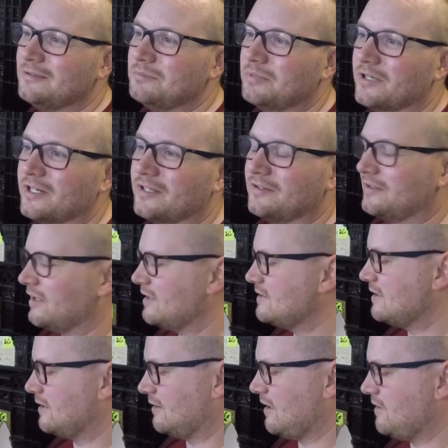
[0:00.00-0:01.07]
But I
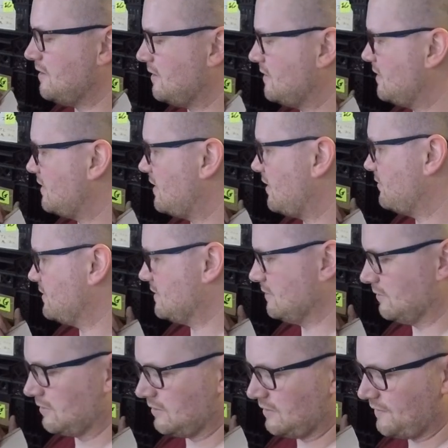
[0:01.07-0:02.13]
think, I think that that was
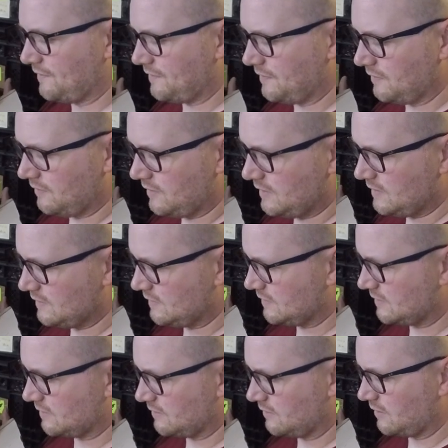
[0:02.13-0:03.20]
still good.
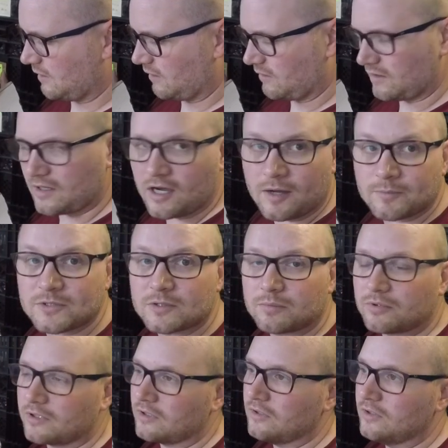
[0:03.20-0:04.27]
These, uh, the comps are
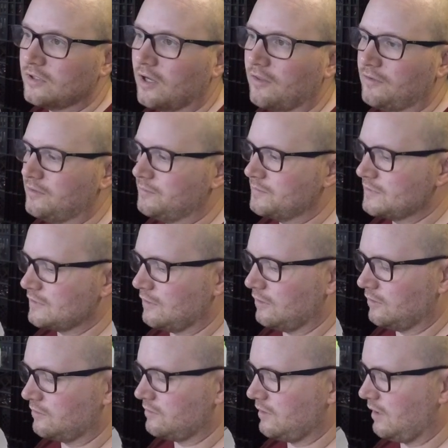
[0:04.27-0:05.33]
pretty good on them,
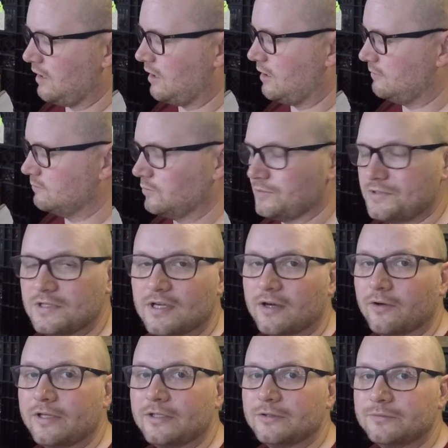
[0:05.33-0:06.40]
so um, we'll see
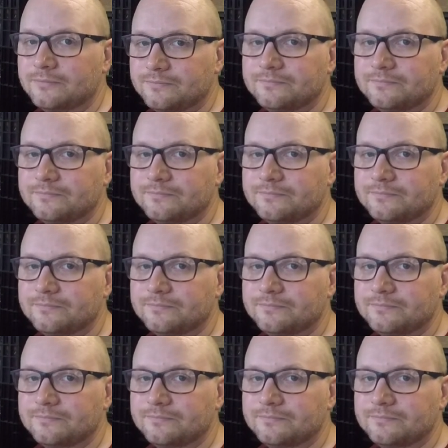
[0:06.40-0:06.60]
how I do.